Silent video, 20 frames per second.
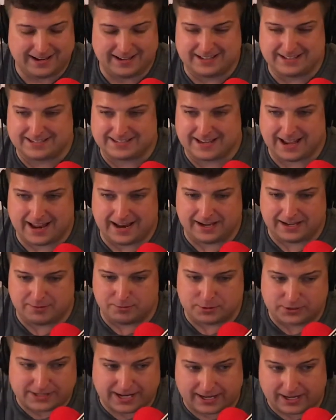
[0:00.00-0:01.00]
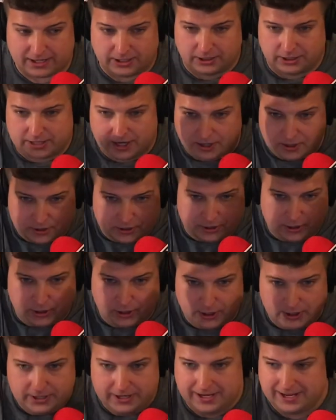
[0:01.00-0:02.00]
and he decided he was taking a look under
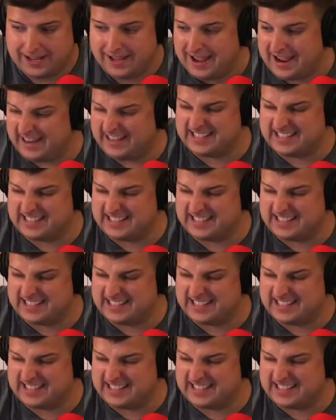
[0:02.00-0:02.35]
the hood.